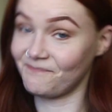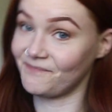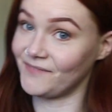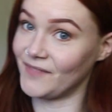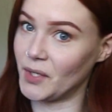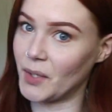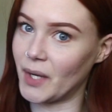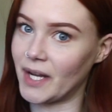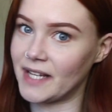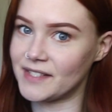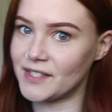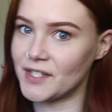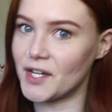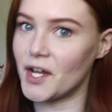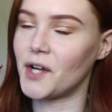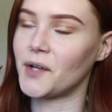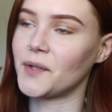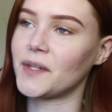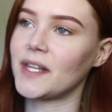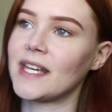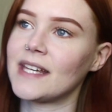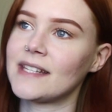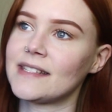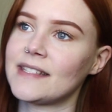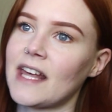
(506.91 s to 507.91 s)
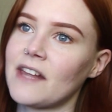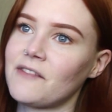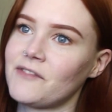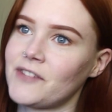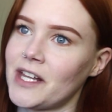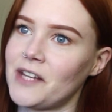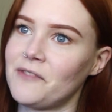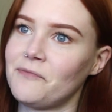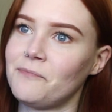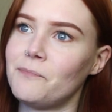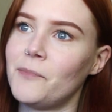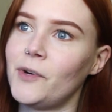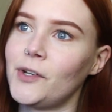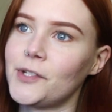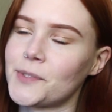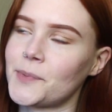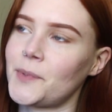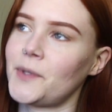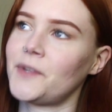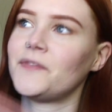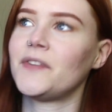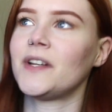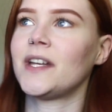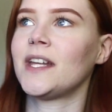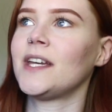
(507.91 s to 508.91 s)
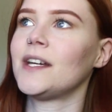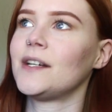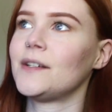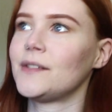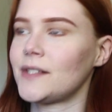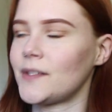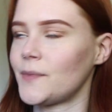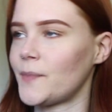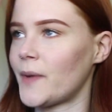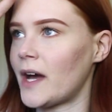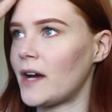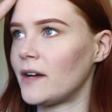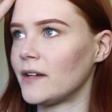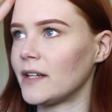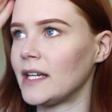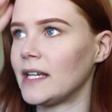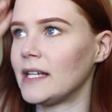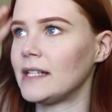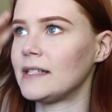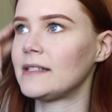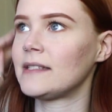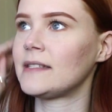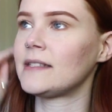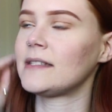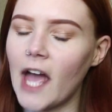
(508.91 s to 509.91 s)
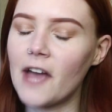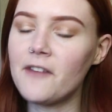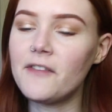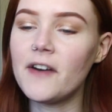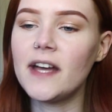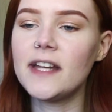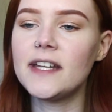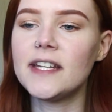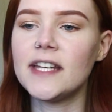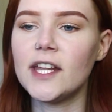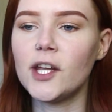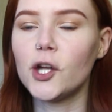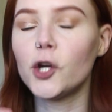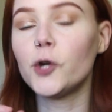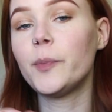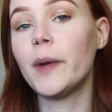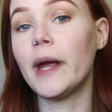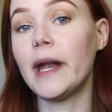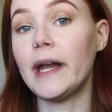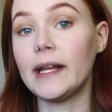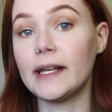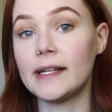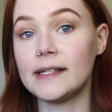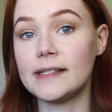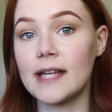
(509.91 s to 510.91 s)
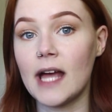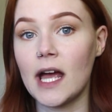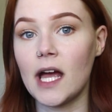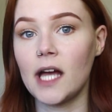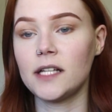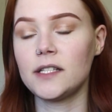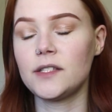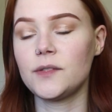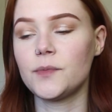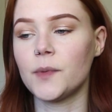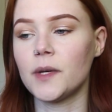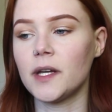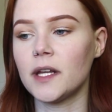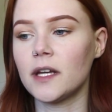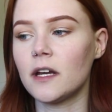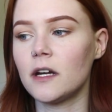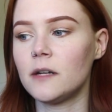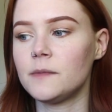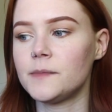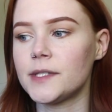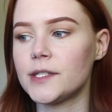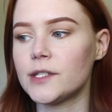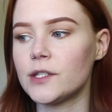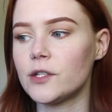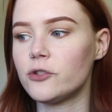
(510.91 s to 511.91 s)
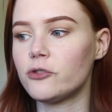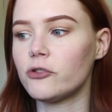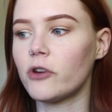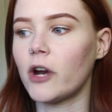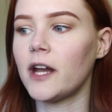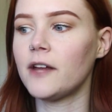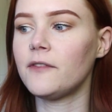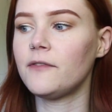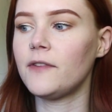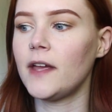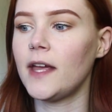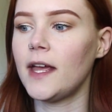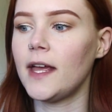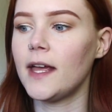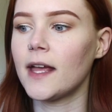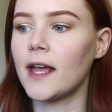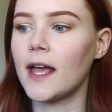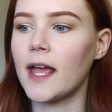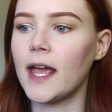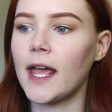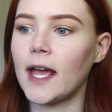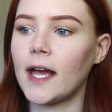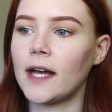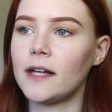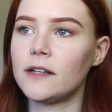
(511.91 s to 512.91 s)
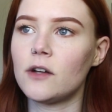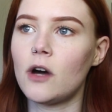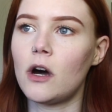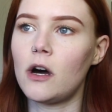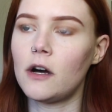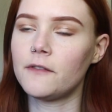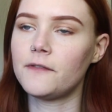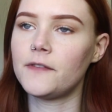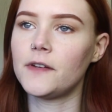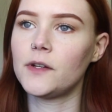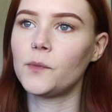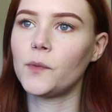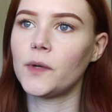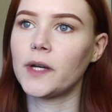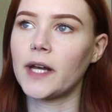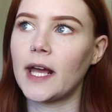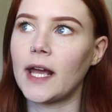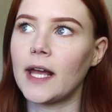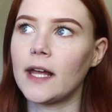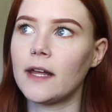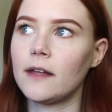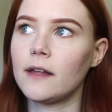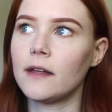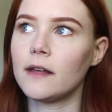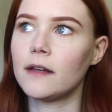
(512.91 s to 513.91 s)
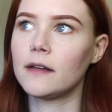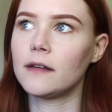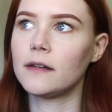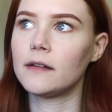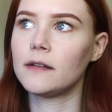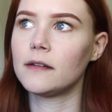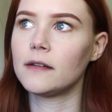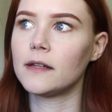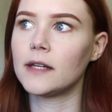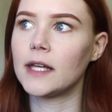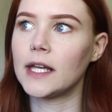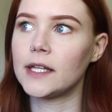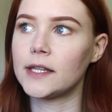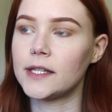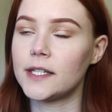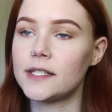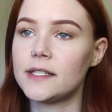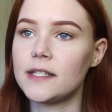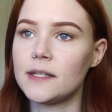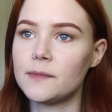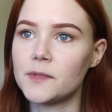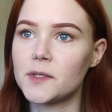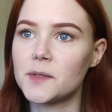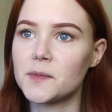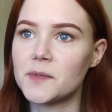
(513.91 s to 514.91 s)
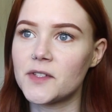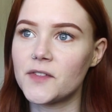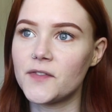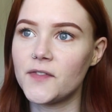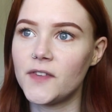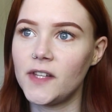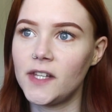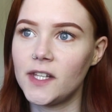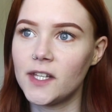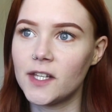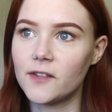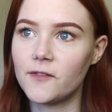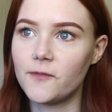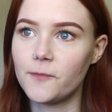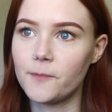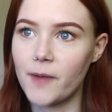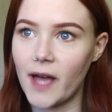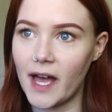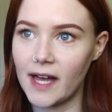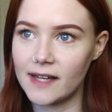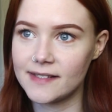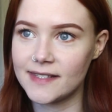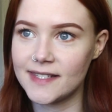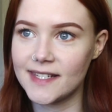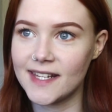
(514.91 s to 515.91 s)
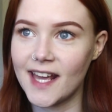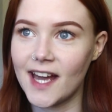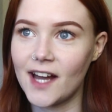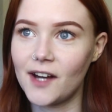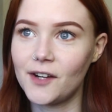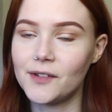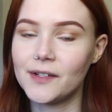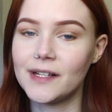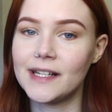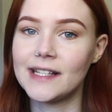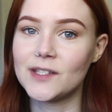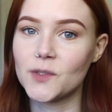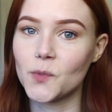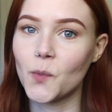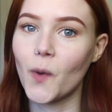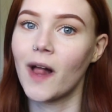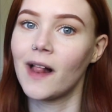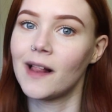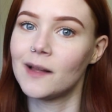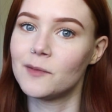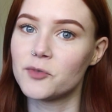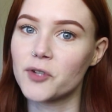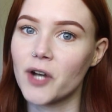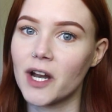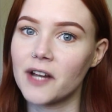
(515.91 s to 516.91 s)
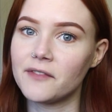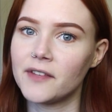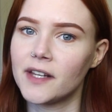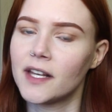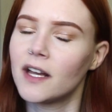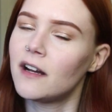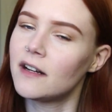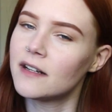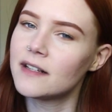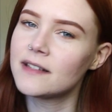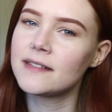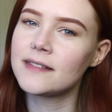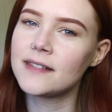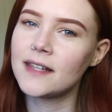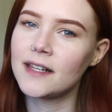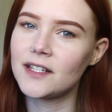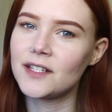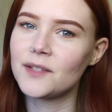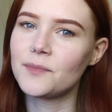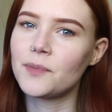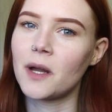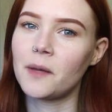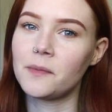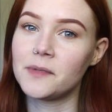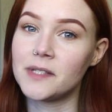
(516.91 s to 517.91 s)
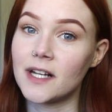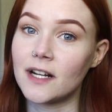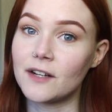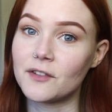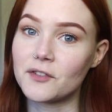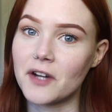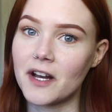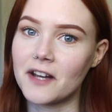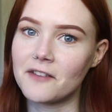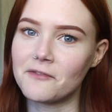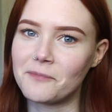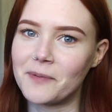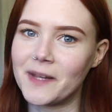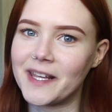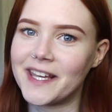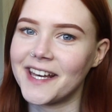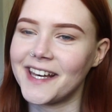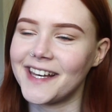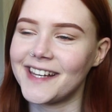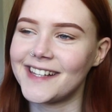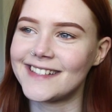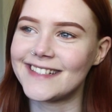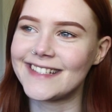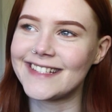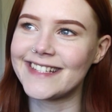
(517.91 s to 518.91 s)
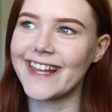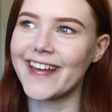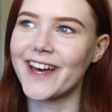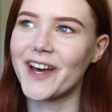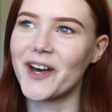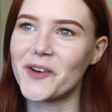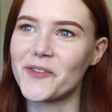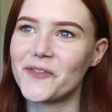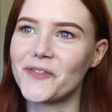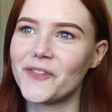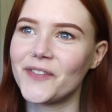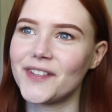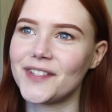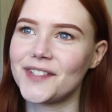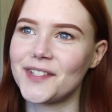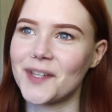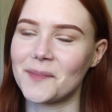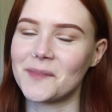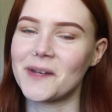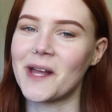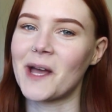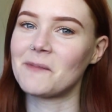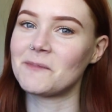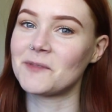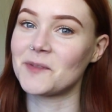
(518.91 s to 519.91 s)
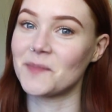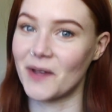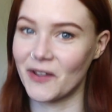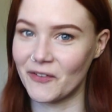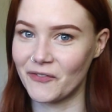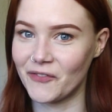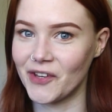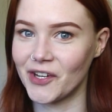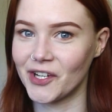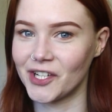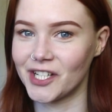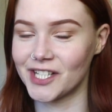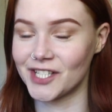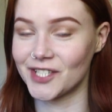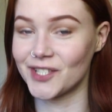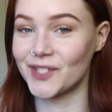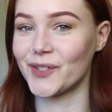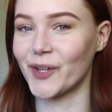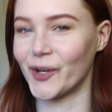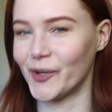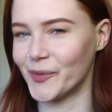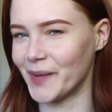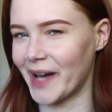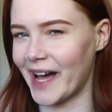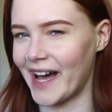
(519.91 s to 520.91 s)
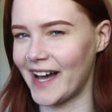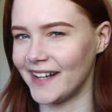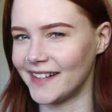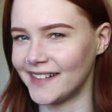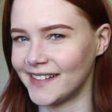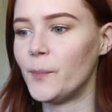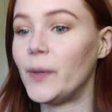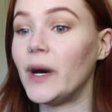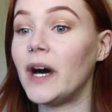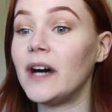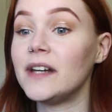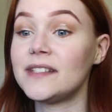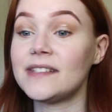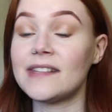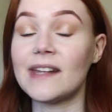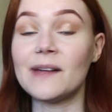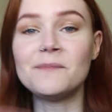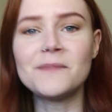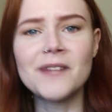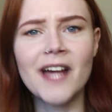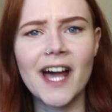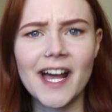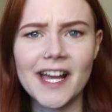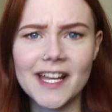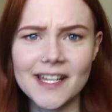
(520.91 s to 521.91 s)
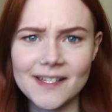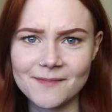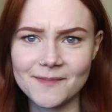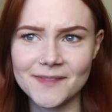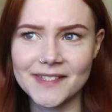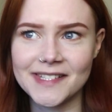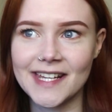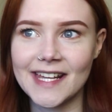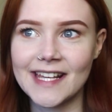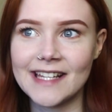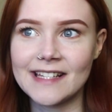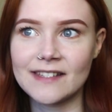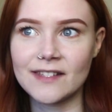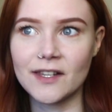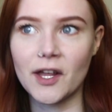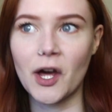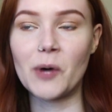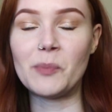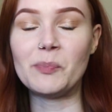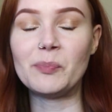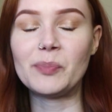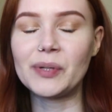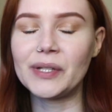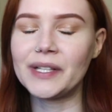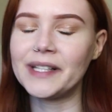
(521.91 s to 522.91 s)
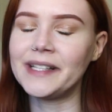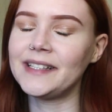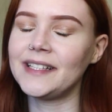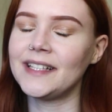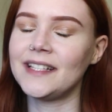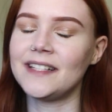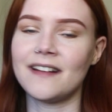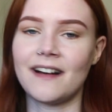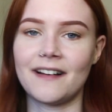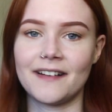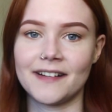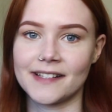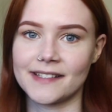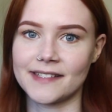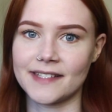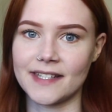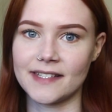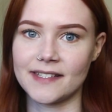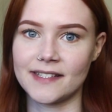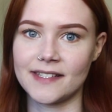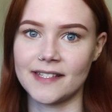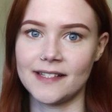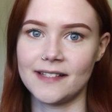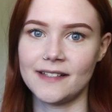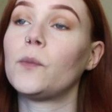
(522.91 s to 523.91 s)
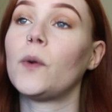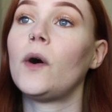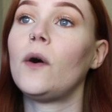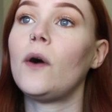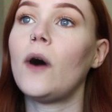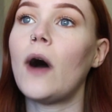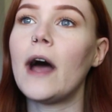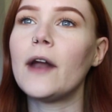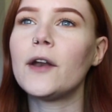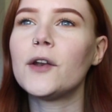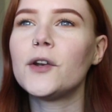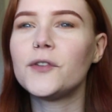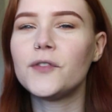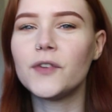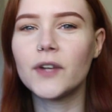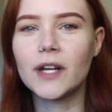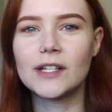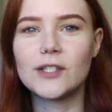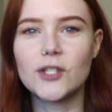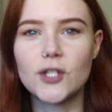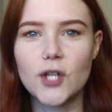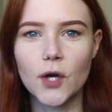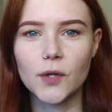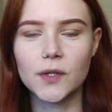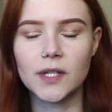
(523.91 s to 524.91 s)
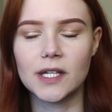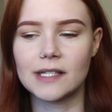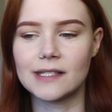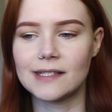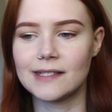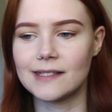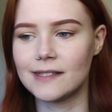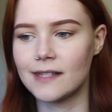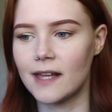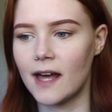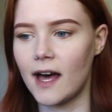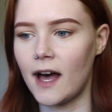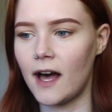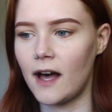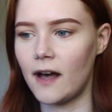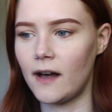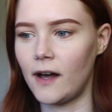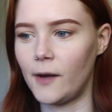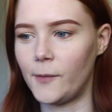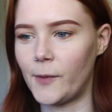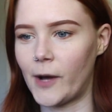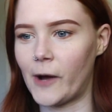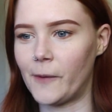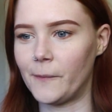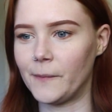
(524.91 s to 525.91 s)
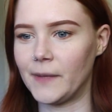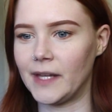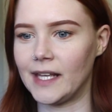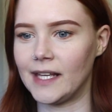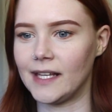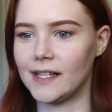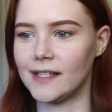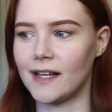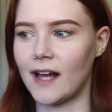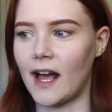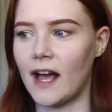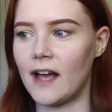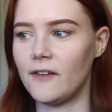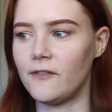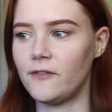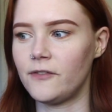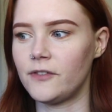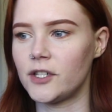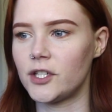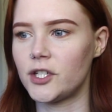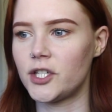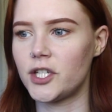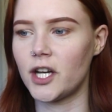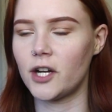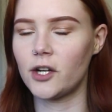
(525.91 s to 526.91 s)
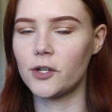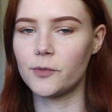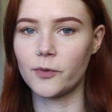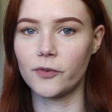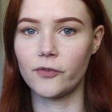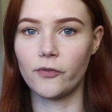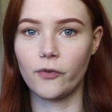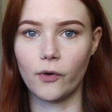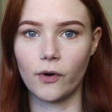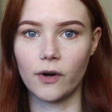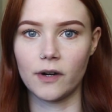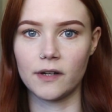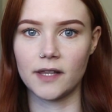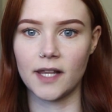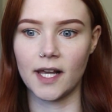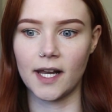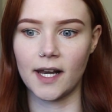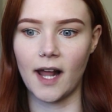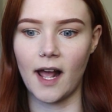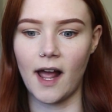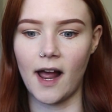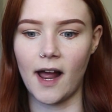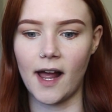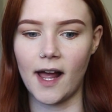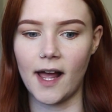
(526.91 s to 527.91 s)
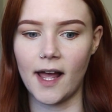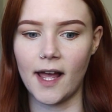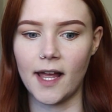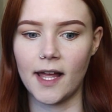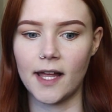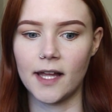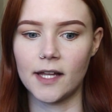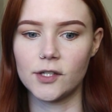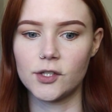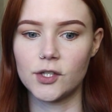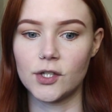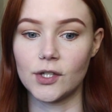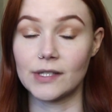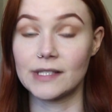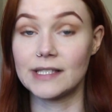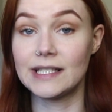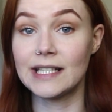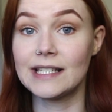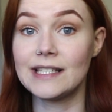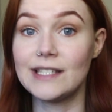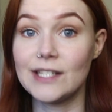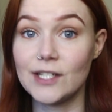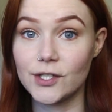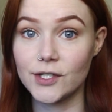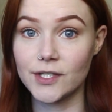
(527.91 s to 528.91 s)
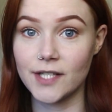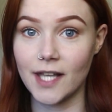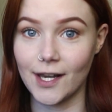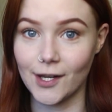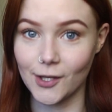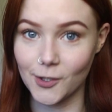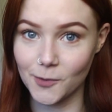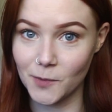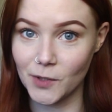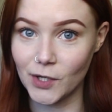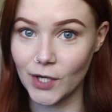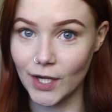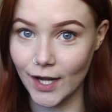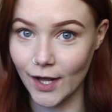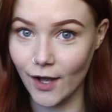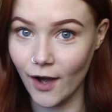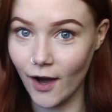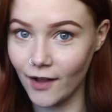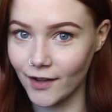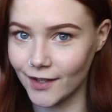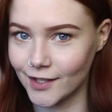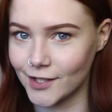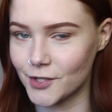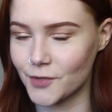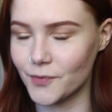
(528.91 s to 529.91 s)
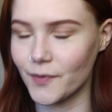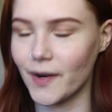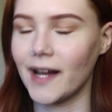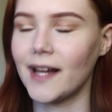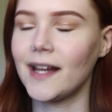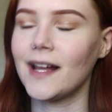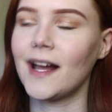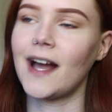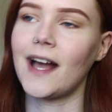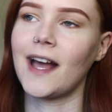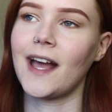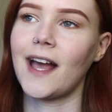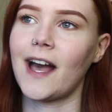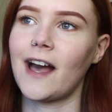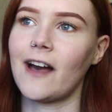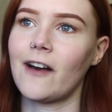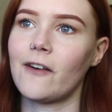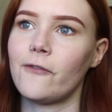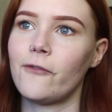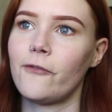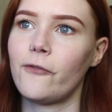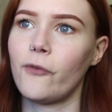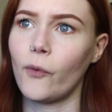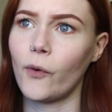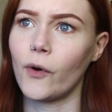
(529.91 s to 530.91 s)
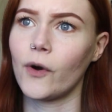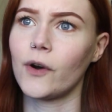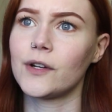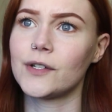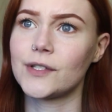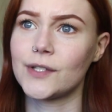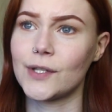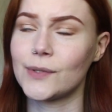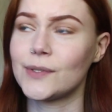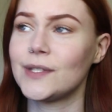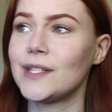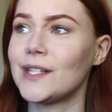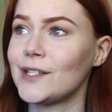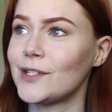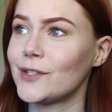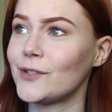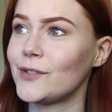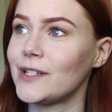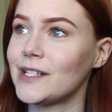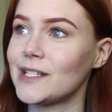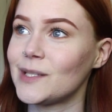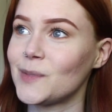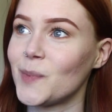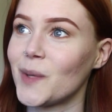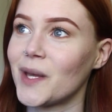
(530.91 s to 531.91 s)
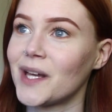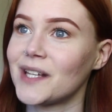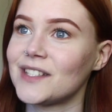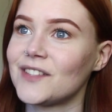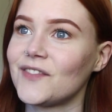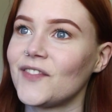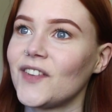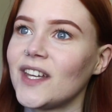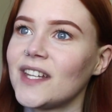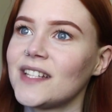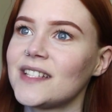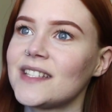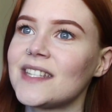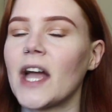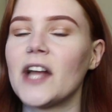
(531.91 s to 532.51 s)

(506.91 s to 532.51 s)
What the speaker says: You guys know this. I've done multiple videos about it. I've had near panic attacks when it comes to driving, and often when I get the symptoms of feeling of passing out, it's while I'm driving. Honestly, I should probably not drive because of sometimes my fear is so bad. But sometimes it's completely non-existent. Well, I don't know if you guys know this about me. I've shared before that I took 6 years at a community college, right? I have 4 associate degrees because of it.